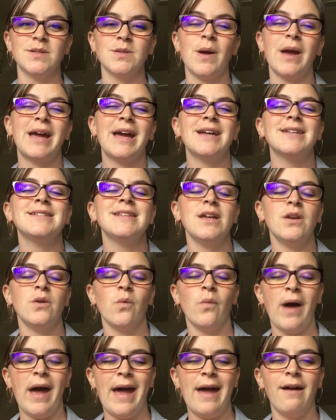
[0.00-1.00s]
So I guess in a
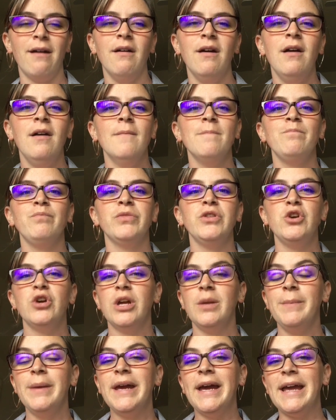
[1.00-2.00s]
way you
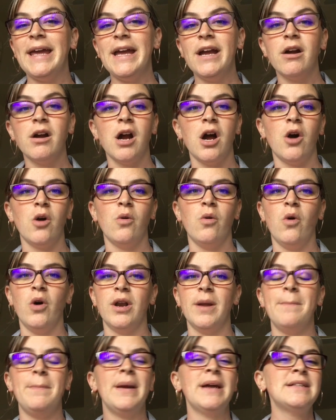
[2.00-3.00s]
can be a hero on
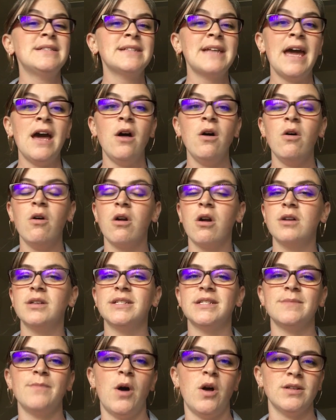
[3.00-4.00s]
a big scale or on a
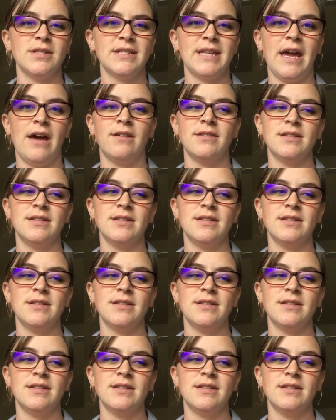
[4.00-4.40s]
small scale.